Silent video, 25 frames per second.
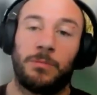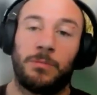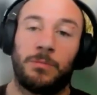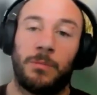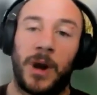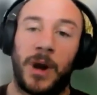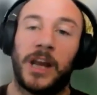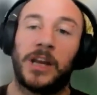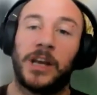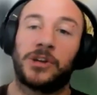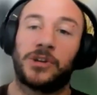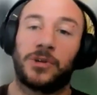
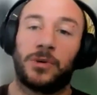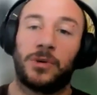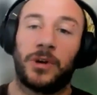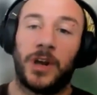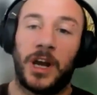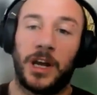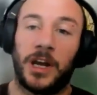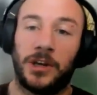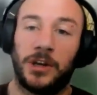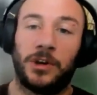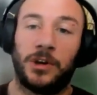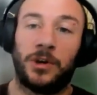make sure
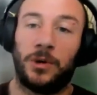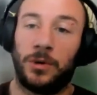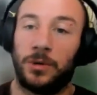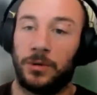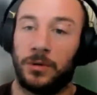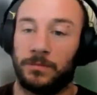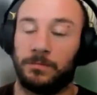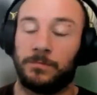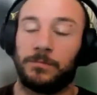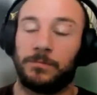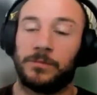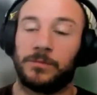that
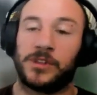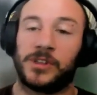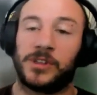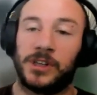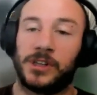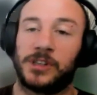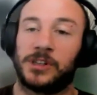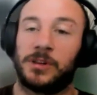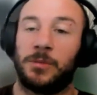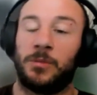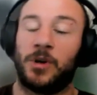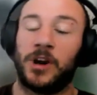you
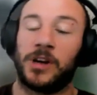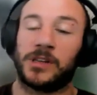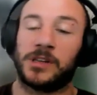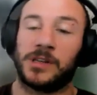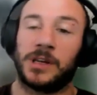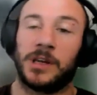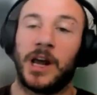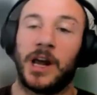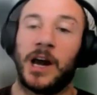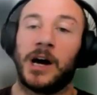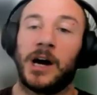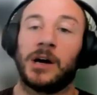systemize
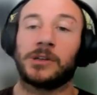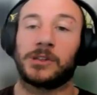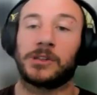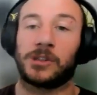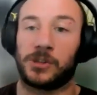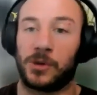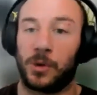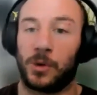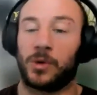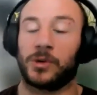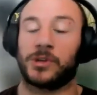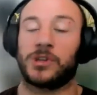and
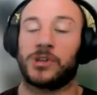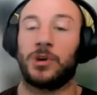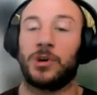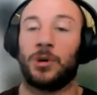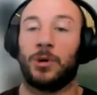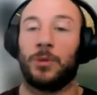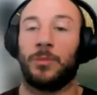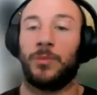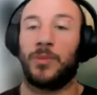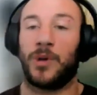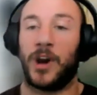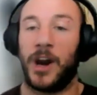outsource
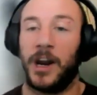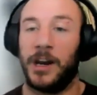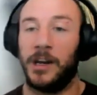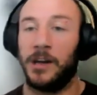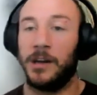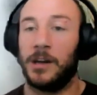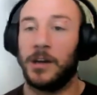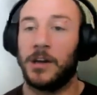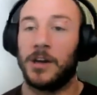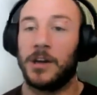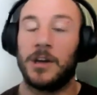your brain